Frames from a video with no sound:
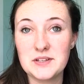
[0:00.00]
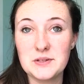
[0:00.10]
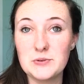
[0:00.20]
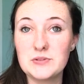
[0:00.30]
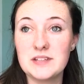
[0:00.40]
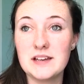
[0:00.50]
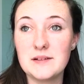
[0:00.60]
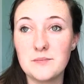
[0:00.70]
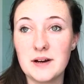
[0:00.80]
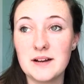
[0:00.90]
used
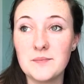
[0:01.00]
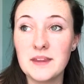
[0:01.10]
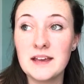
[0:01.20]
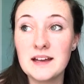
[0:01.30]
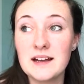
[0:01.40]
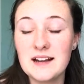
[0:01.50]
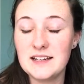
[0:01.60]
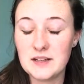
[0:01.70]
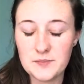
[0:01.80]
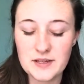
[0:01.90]
it, but
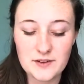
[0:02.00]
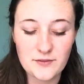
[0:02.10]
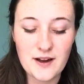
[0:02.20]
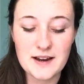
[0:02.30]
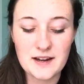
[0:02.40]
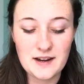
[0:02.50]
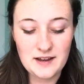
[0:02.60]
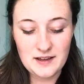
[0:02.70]
ended up being fine.